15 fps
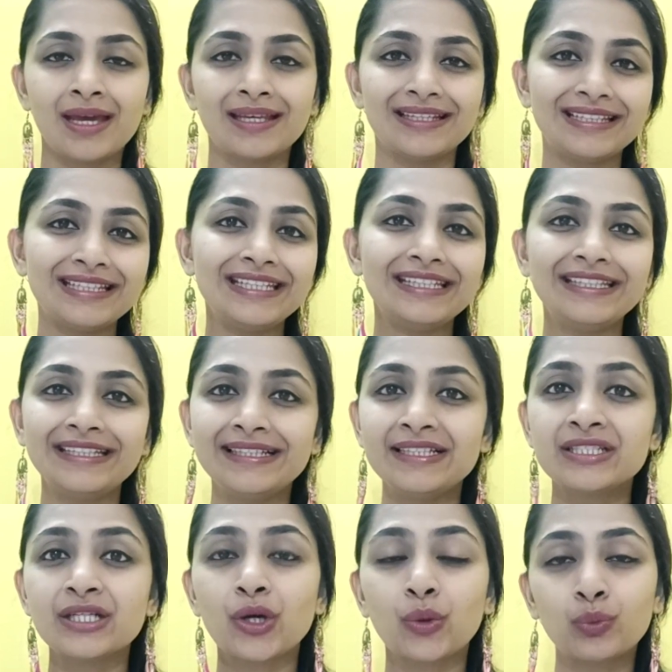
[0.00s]
need
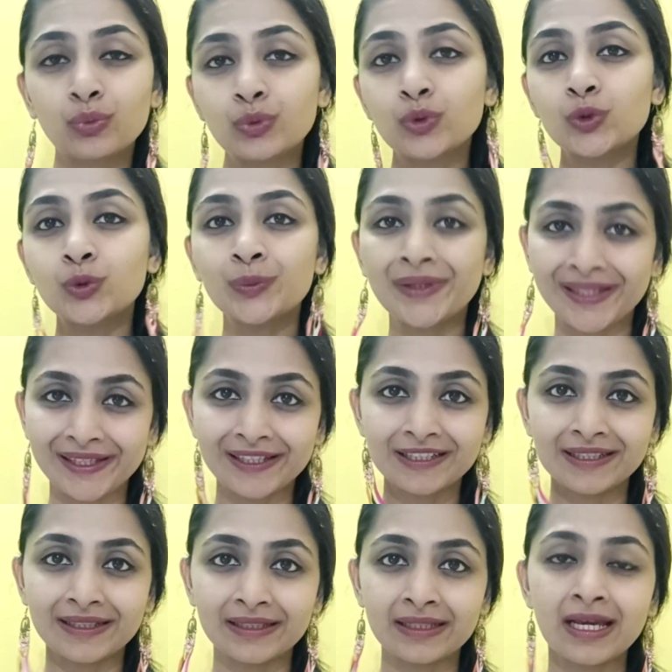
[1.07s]
womb
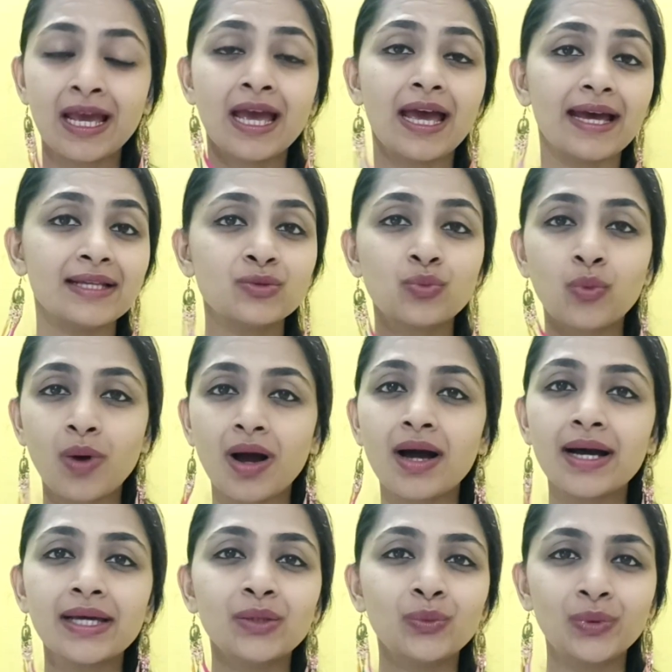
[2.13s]
healing and
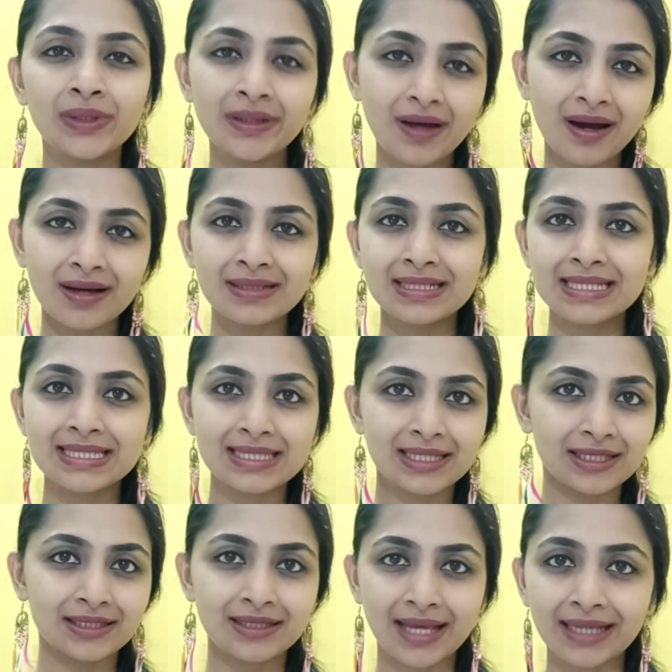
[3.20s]
why we are
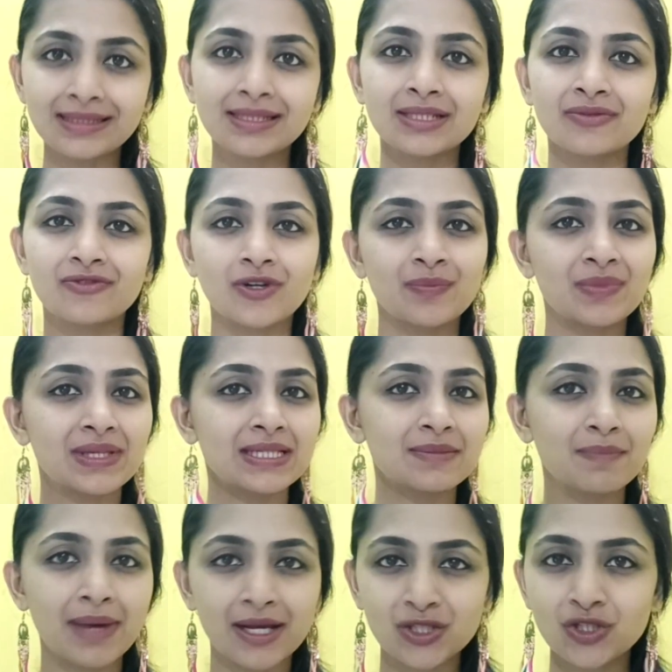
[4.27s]
disconnected from this
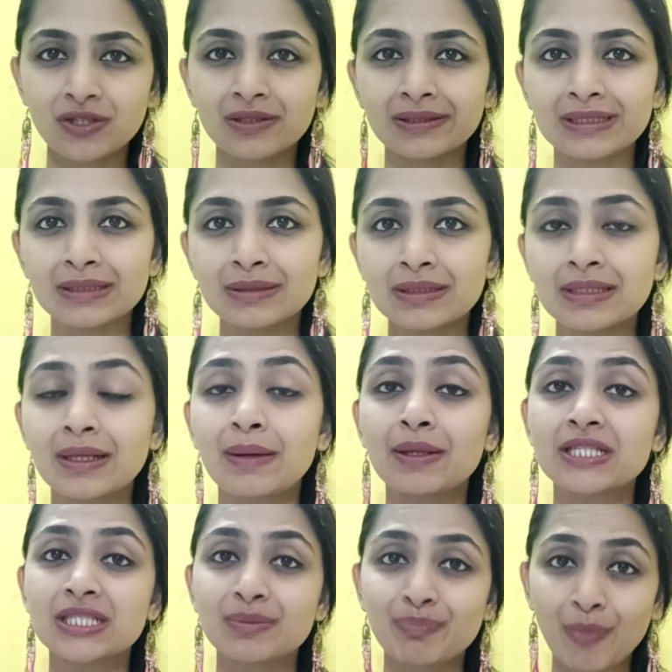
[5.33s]
magical
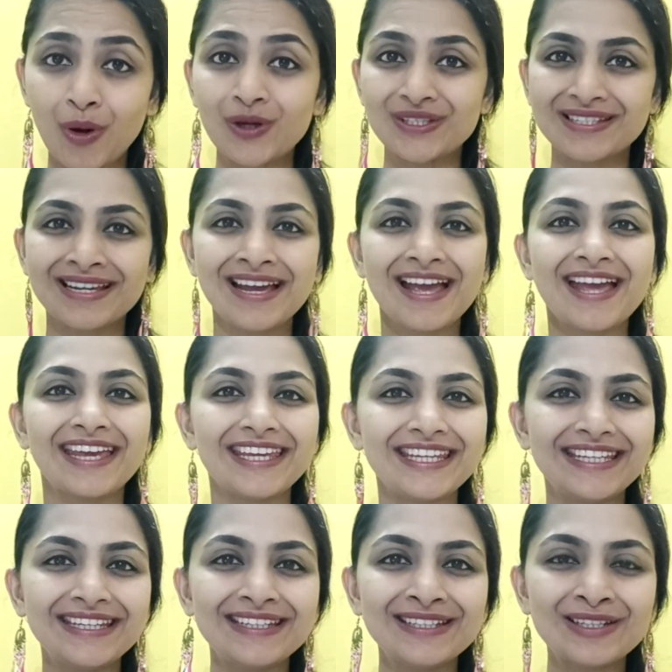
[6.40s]
spot
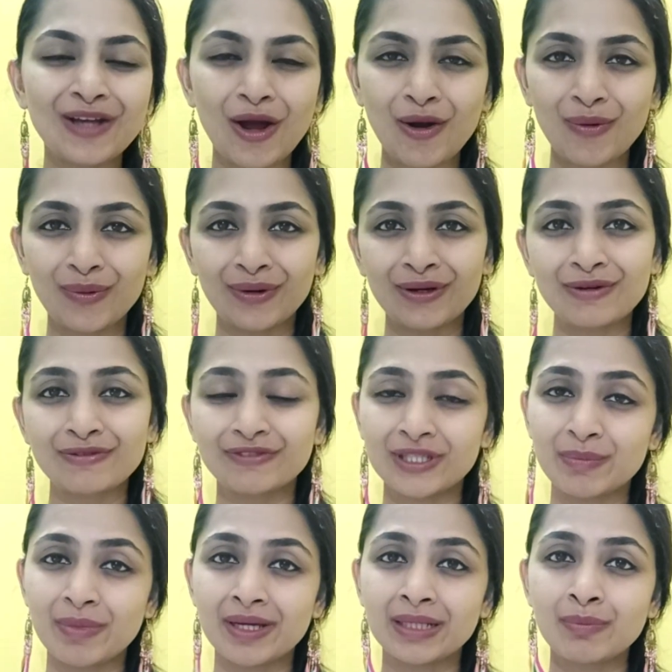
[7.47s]
in our
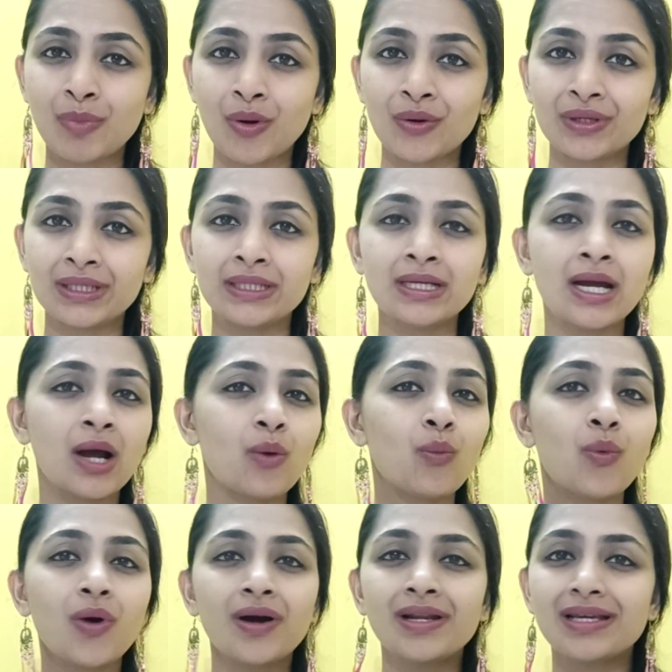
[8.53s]
female body.
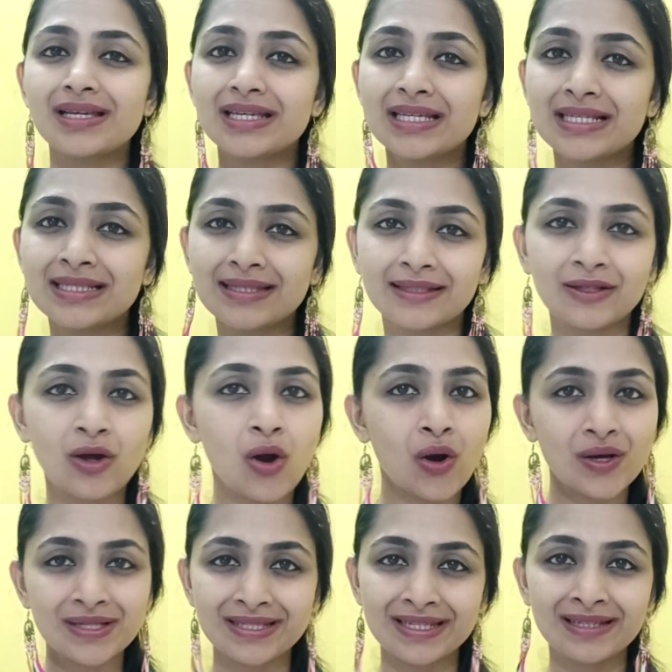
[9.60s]
What is it
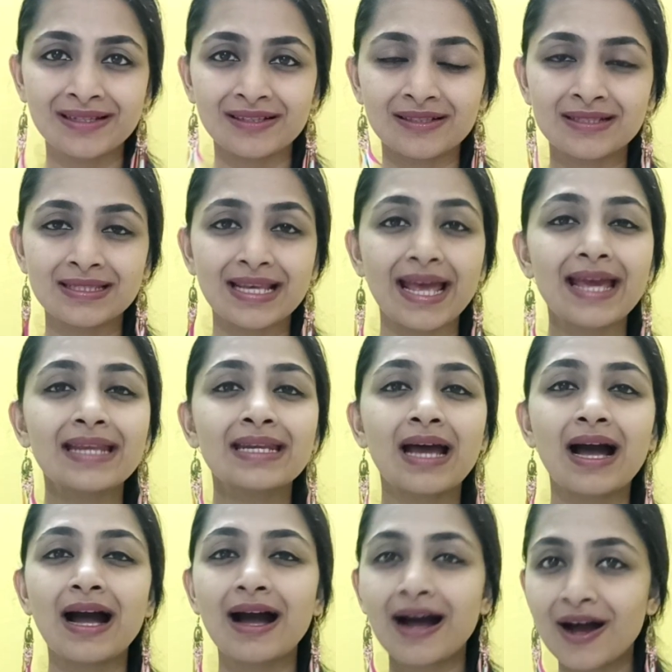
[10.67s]
costing us, and
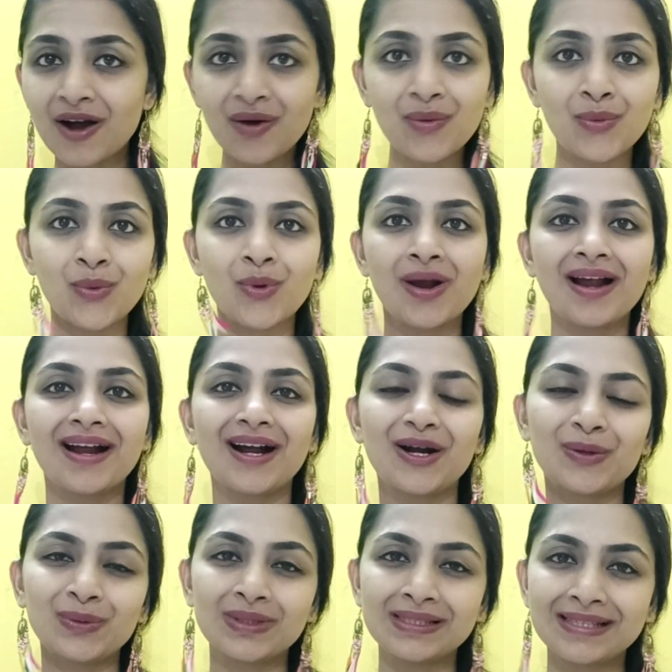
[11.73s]
how
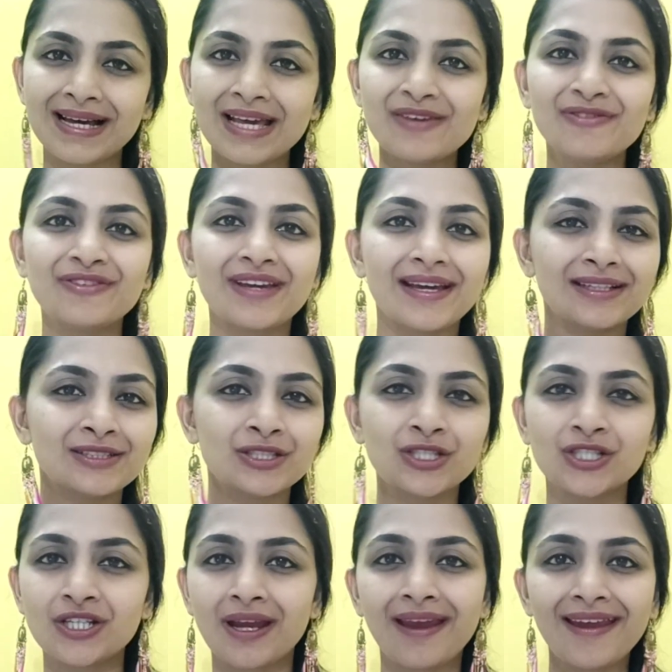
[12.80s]
our life can
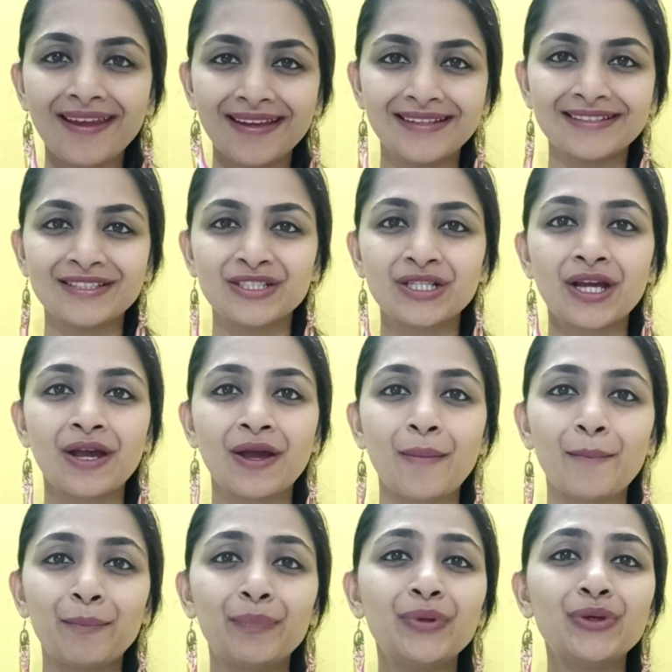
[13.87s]
change
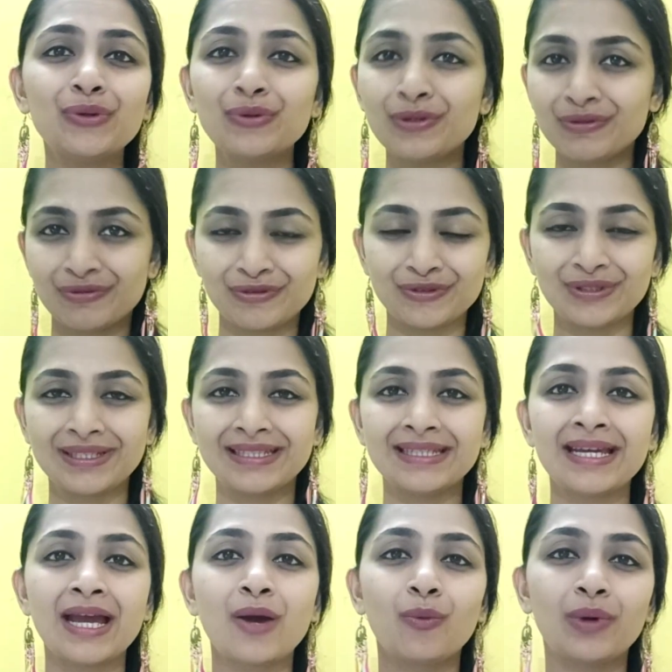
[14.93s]
beautifully
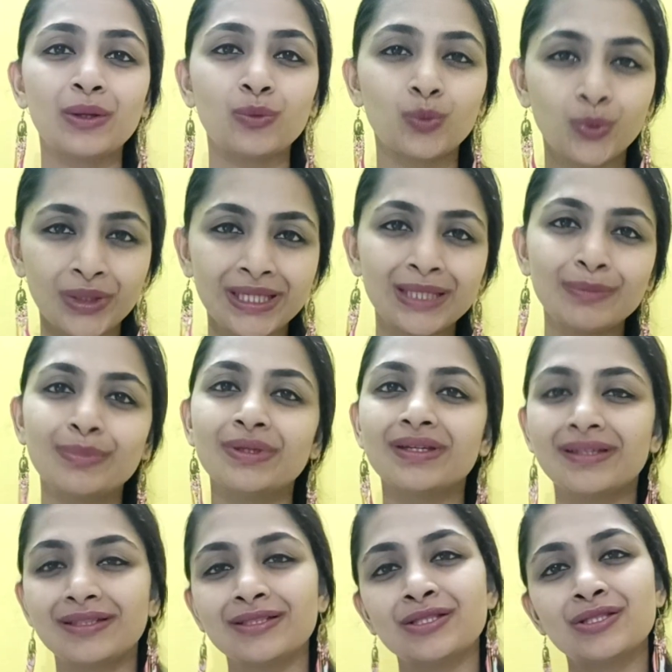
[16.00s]
when we
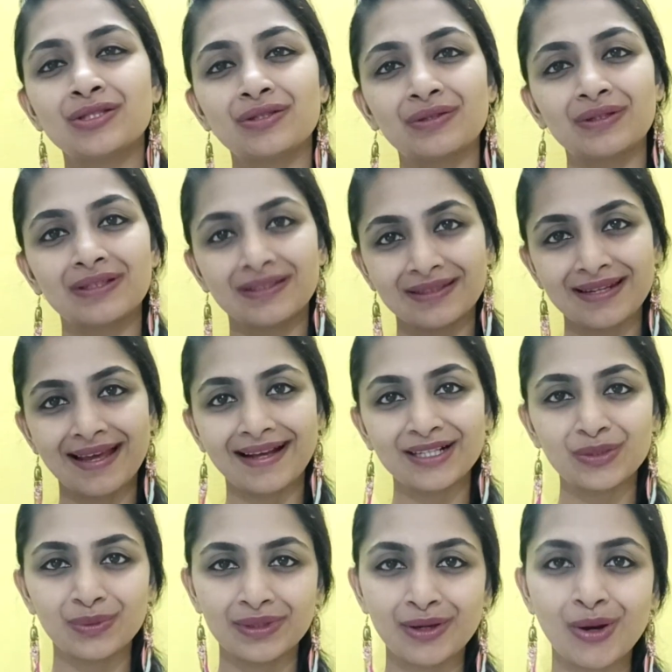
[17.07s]
begin to connect
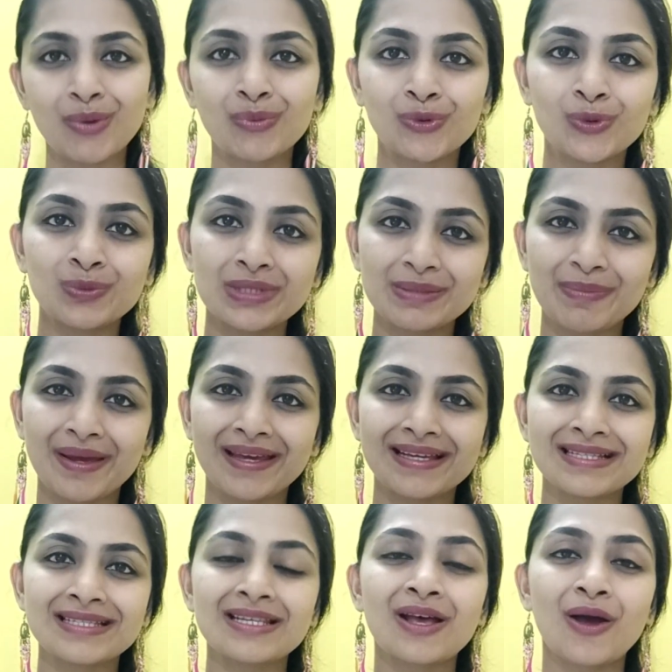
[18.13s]
with our womb
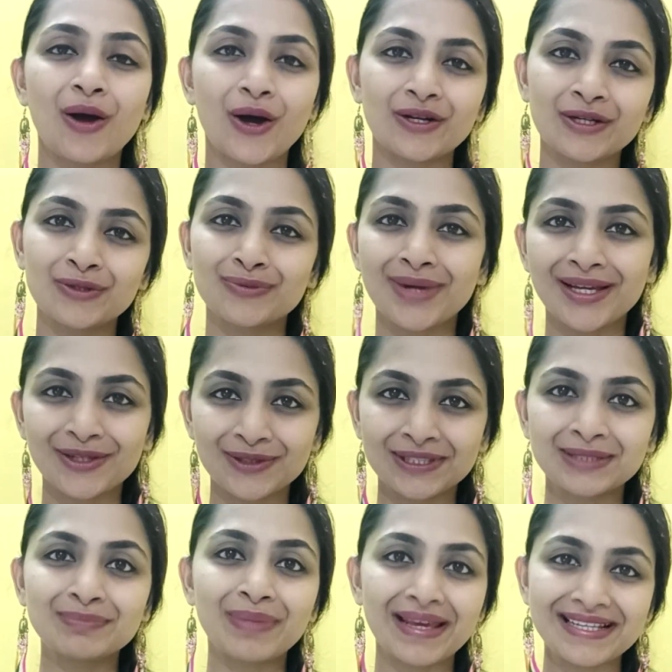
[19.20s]
space on a regular
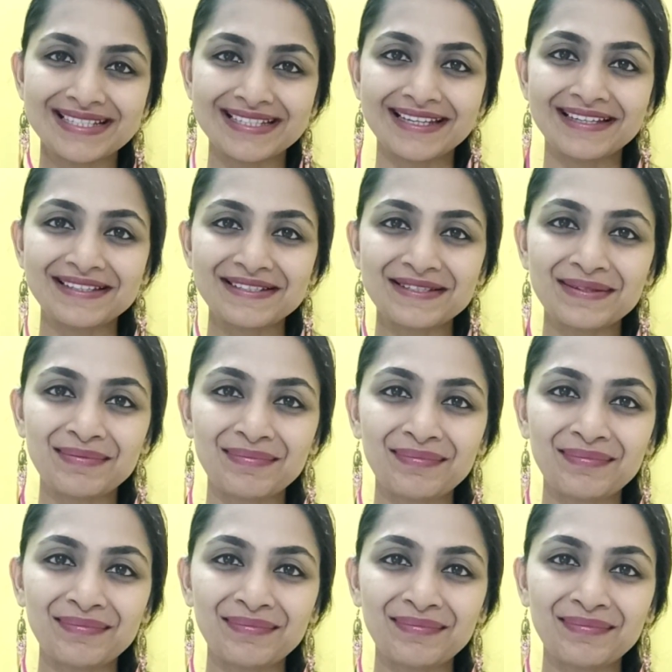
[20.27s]
basis.